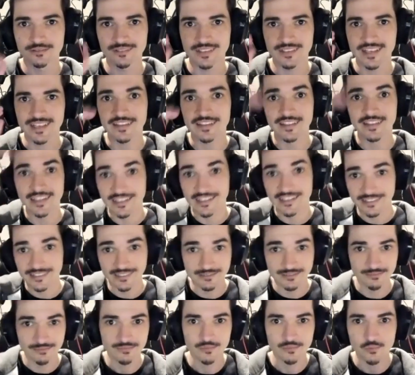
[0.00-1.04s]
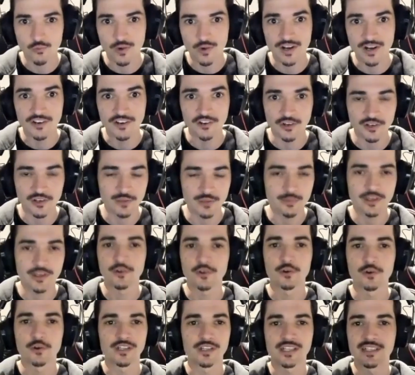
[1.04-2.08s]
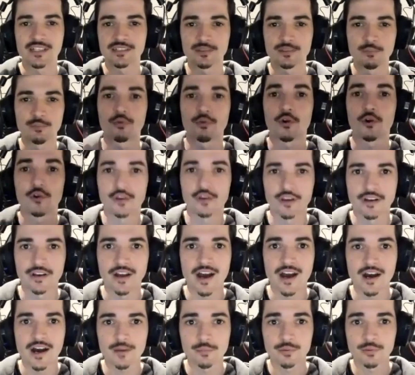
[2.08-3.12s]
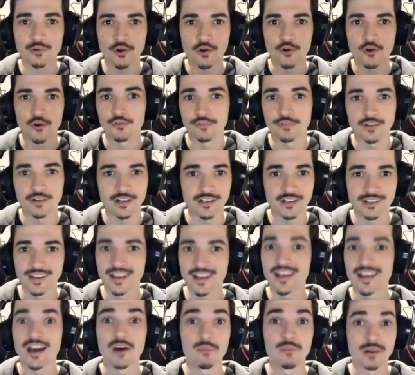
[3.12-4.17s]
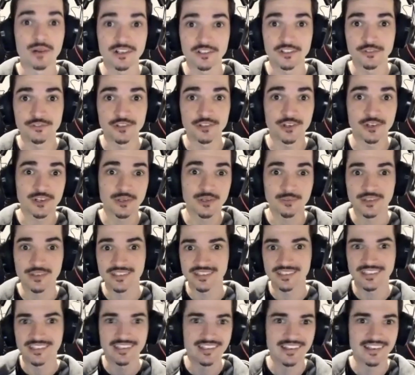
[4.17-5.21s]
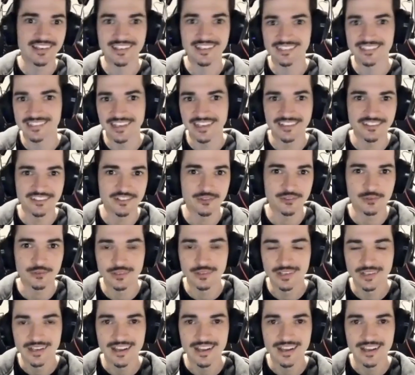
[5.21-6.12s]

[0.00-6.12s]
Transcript: in this one document or at least broken up over a bunch of documents that can get sent to